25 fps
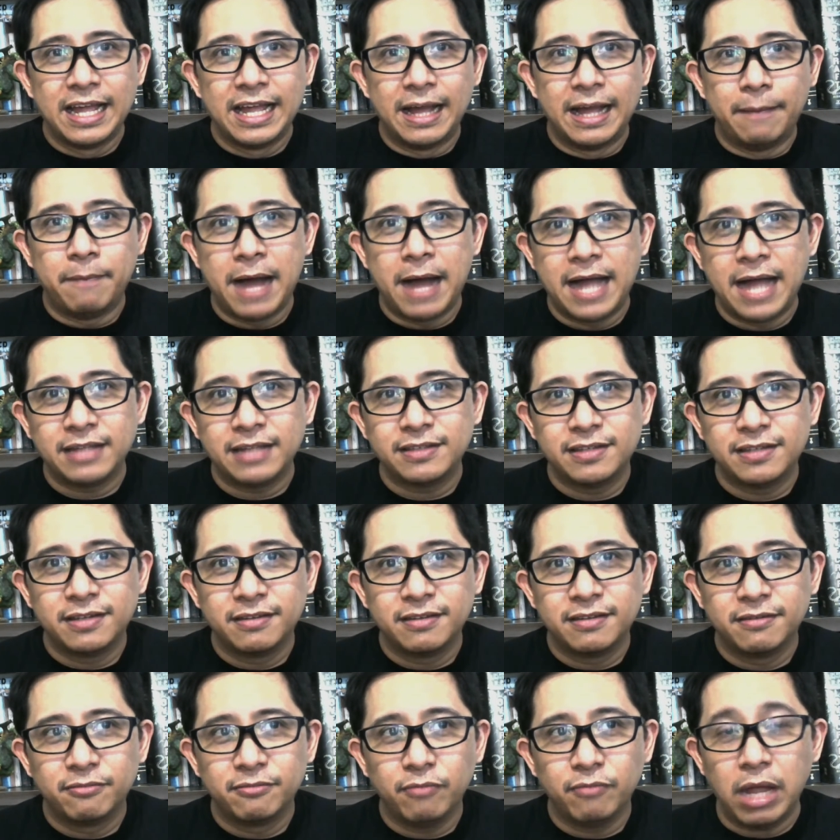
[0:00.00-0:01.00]
But,
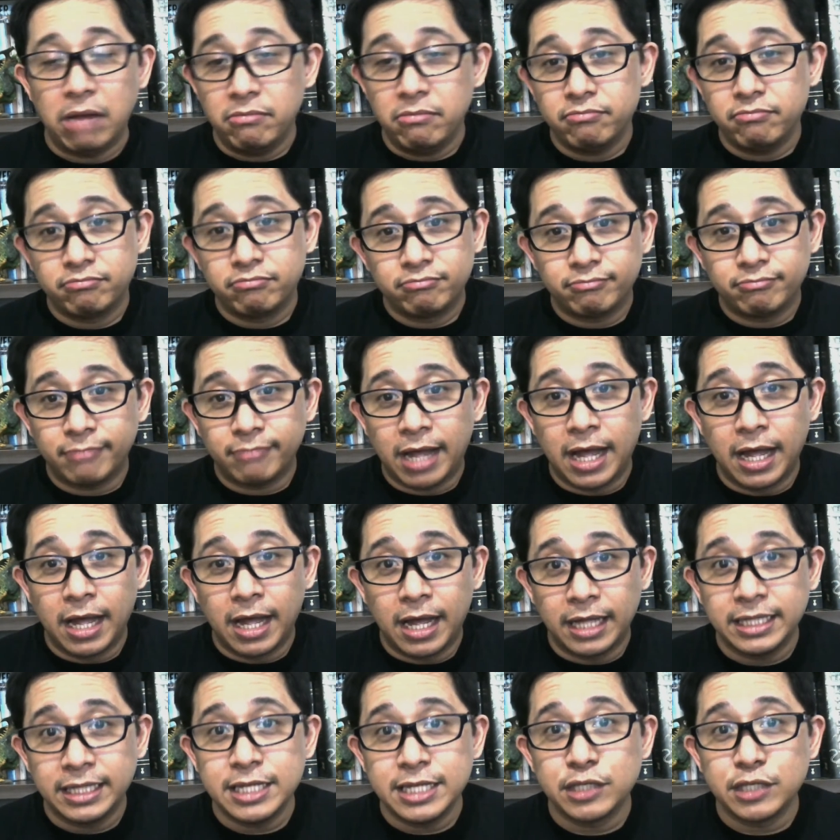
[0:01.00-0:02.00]
well,
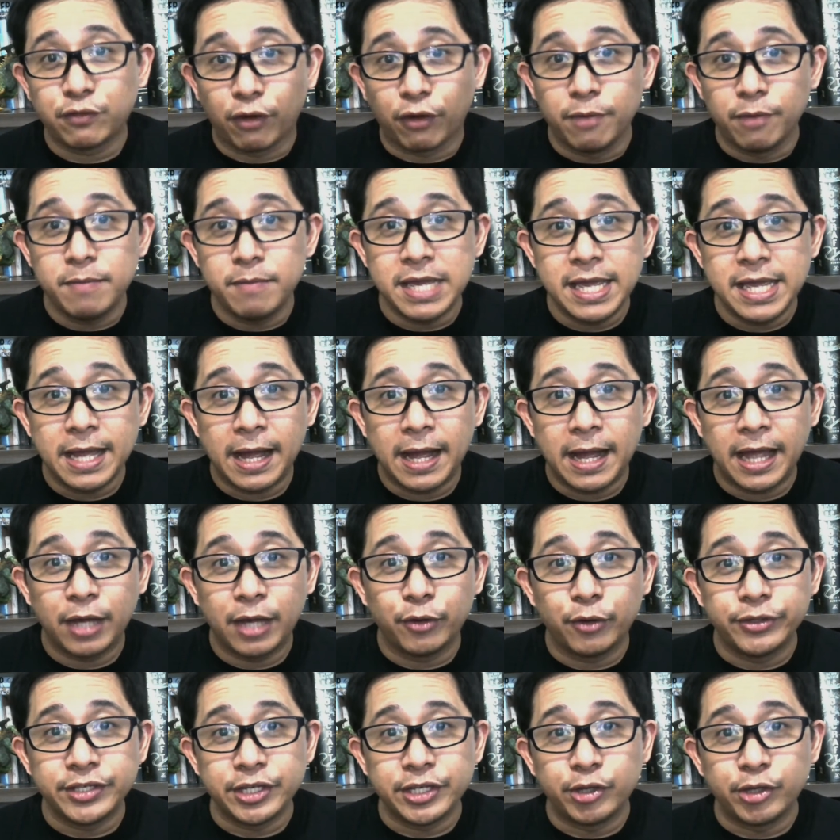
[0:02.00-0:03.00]
at least for me, I
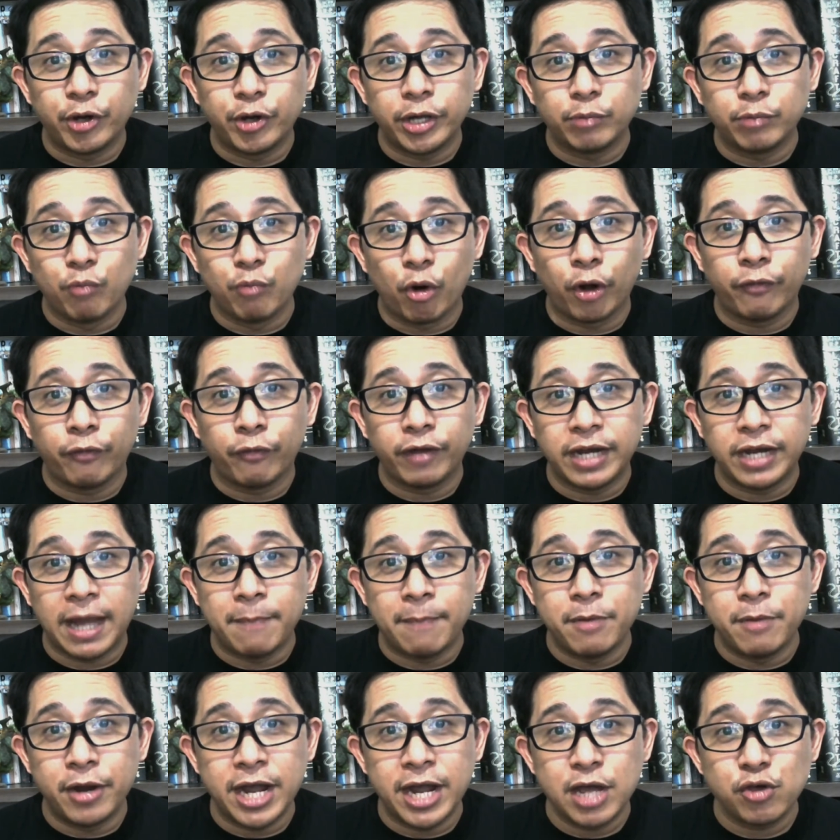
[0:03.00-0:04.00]
consider it more of an
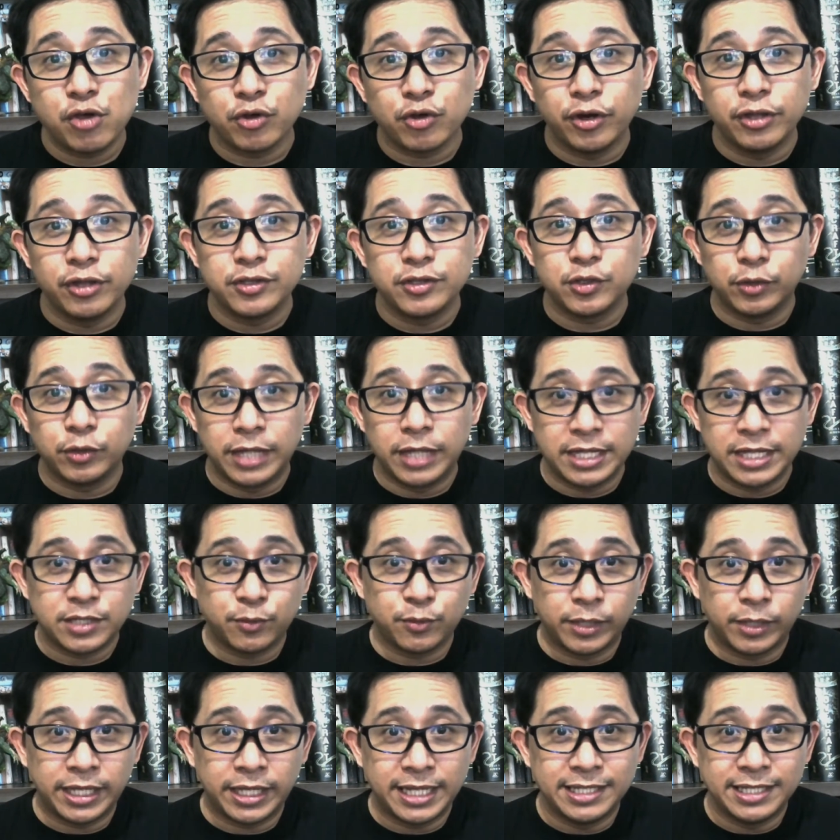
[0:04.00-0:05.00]
aberration, and so
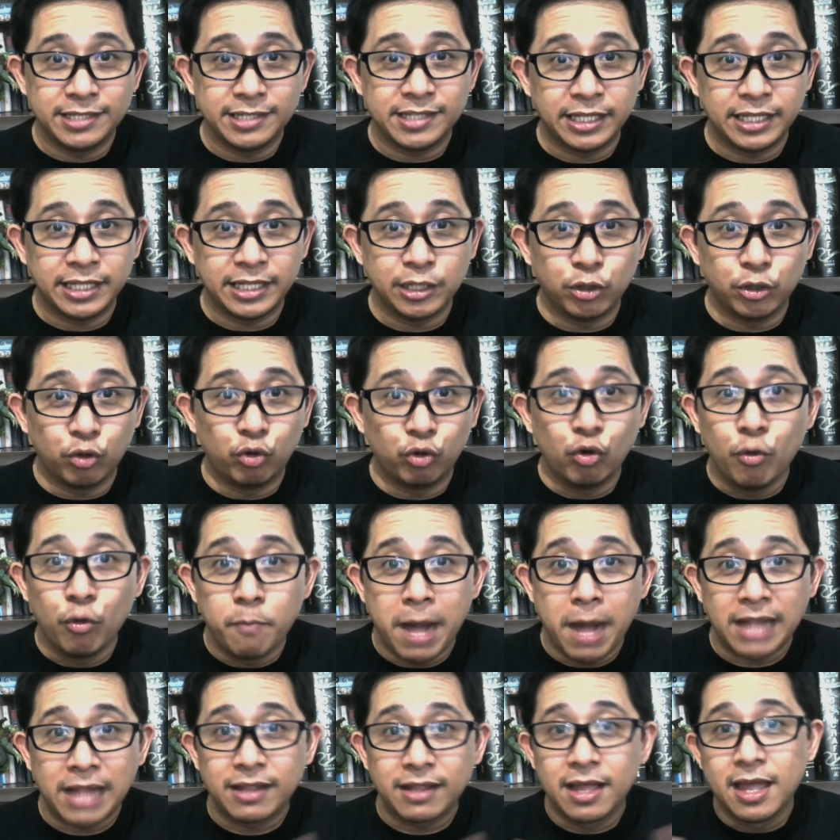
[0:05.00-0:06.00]
that's what I decided to do.
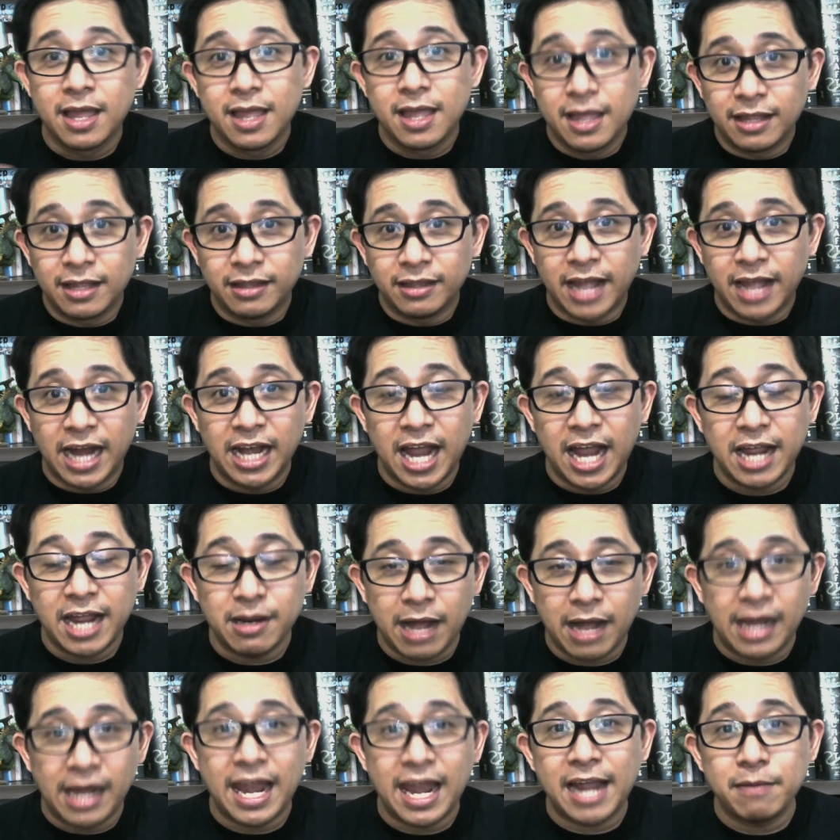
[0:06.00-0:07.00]
But
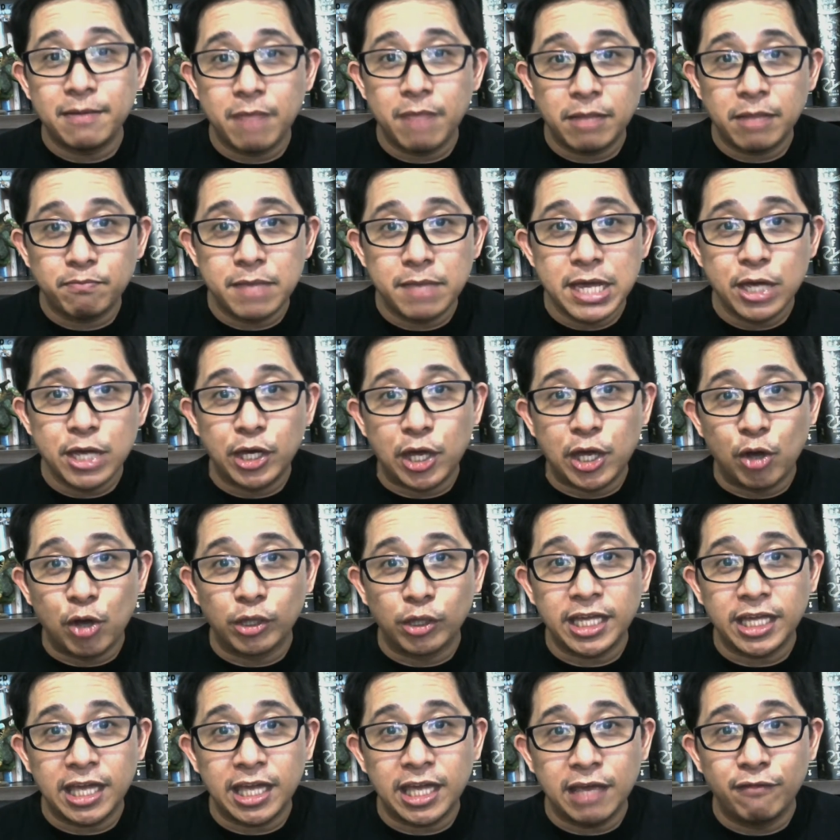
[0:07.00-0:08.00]
the alignment being
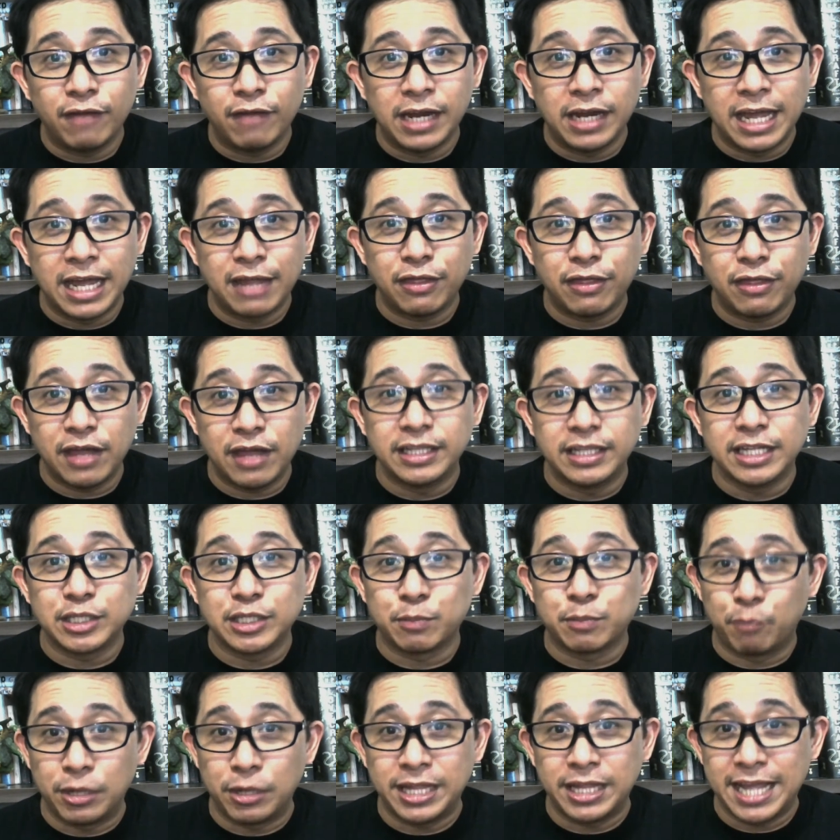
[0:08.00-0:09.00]
chaotic evil, I think
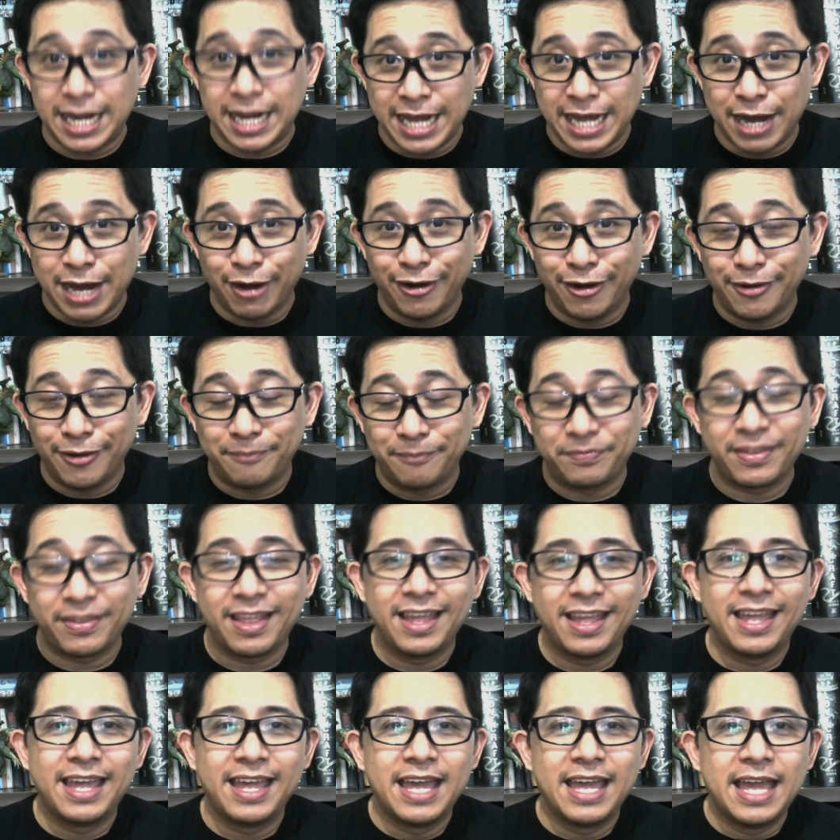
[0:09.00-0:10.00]
that's pretty clear.
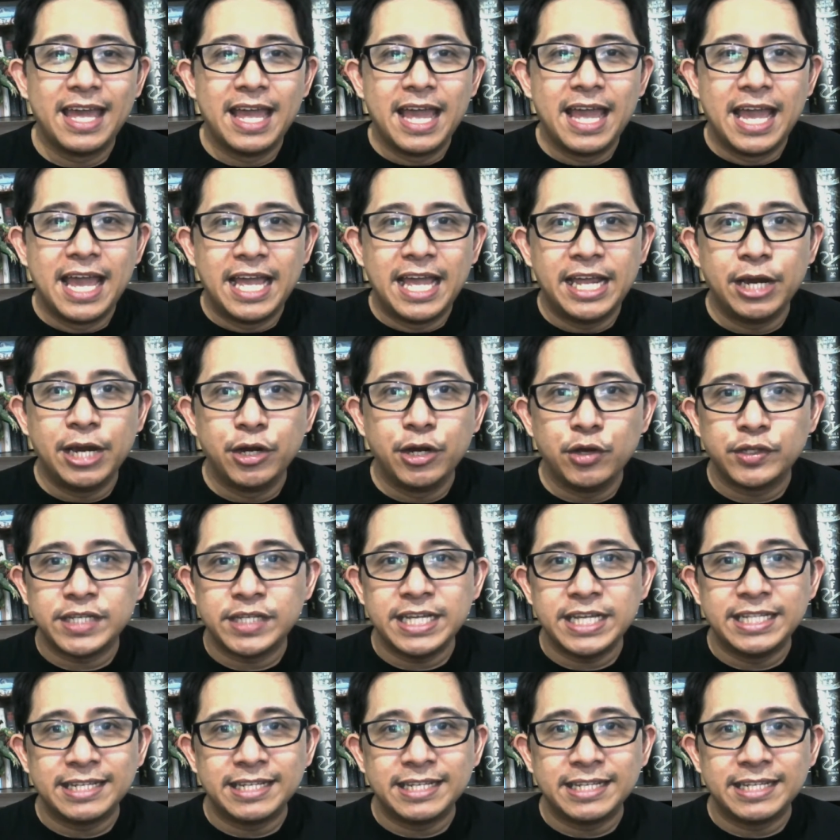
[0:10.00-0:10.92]
Here you see the